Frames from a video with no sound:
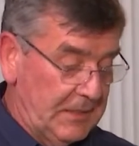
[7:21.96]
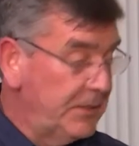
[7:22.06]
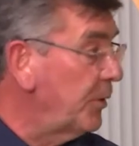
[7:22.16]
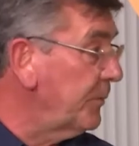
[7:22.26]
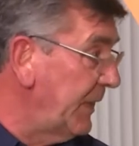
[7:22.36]

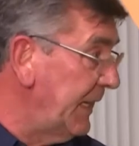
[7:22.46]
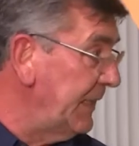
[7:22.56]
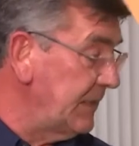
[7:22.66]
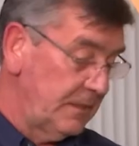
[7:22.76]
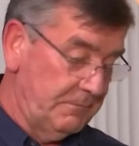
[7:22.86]
not
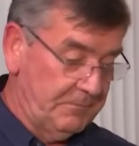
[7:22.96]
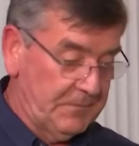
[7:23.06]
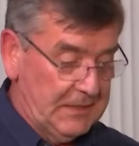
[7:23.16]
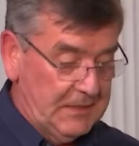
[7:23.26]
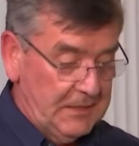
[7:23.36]
paid,
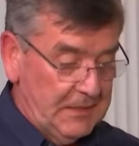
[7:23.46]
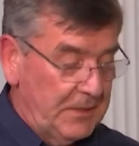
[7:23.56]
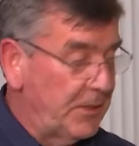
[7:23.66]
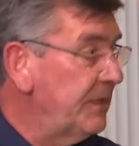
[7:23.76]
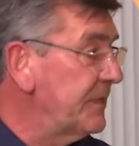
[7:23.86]

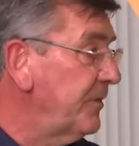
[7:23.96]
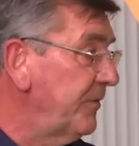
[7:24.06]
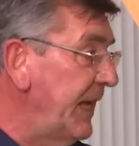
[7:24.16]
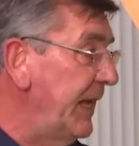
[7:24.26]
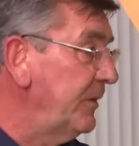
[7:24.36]
owners of
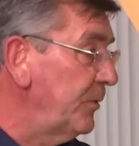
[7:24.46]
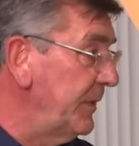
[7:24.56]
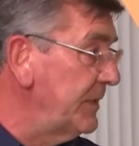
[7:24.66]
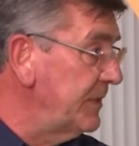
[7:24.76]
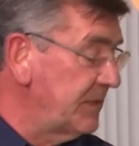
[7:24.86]
land or
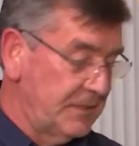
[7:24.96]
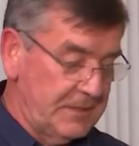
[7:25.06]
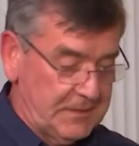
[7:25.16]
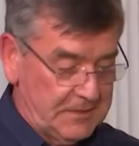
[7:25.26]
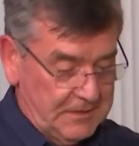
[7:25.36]

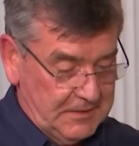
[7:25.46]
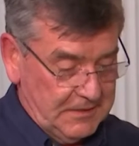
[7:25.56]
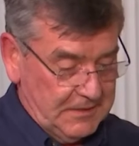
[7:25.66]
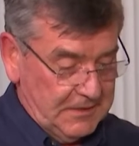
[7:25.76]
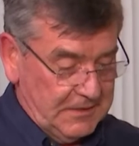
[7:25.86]
businesses,
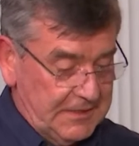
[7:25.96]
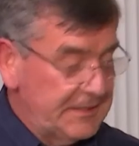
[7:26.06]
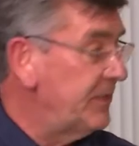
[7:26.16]
and